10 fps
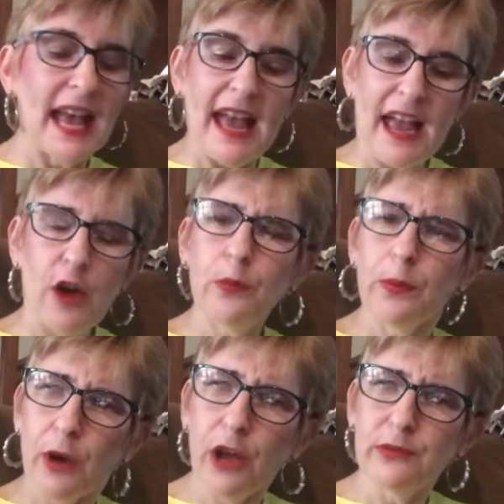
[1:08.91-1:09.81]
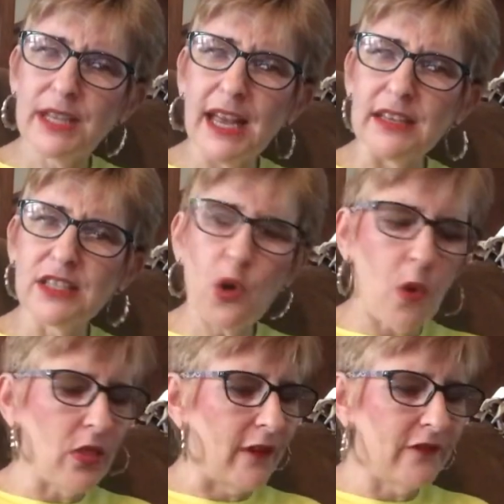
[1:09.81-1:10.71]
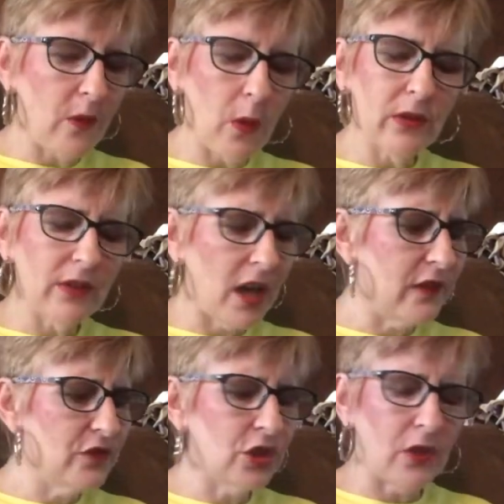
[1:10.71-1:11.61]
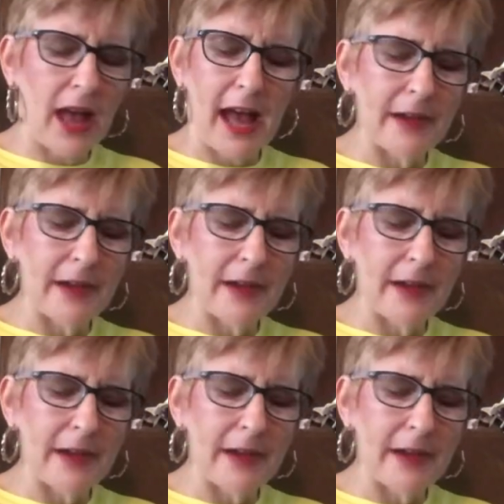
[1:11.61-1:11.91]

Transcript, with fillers: held protest on the 4th of July.